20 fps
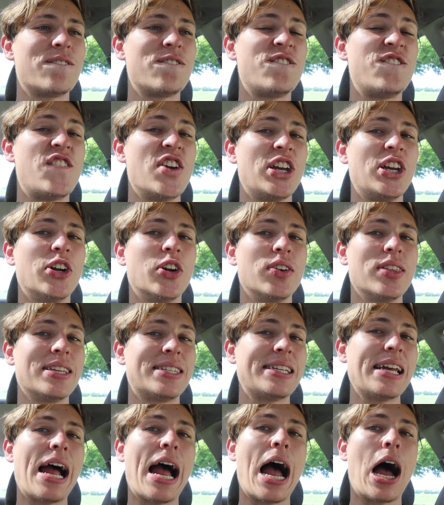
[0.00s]
figure
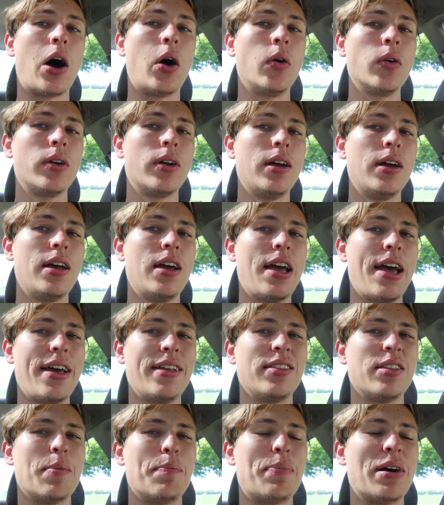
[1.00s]
this out
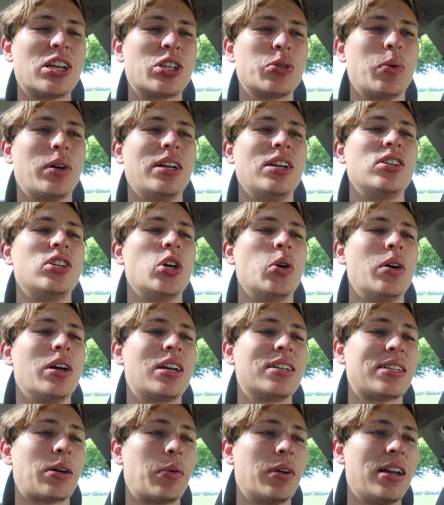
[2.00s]
and the best way to do it,
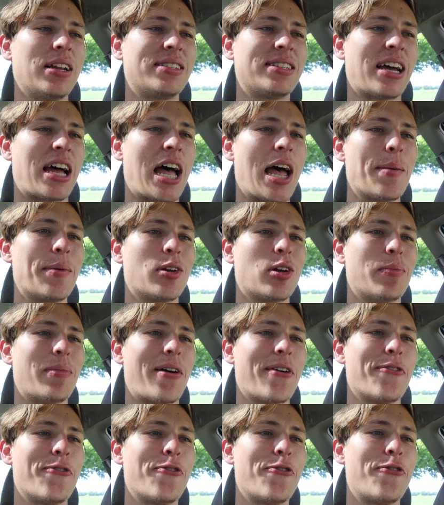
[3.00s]
because I wanna time it on
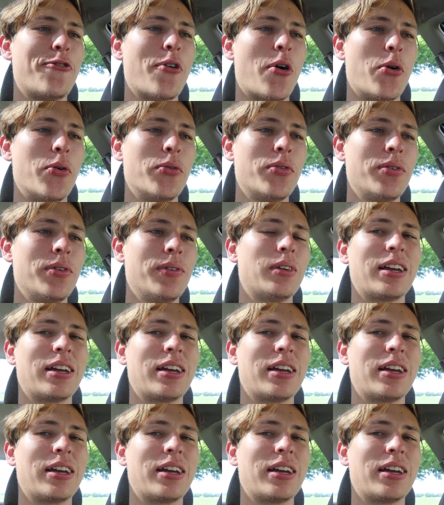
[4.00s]
my phone.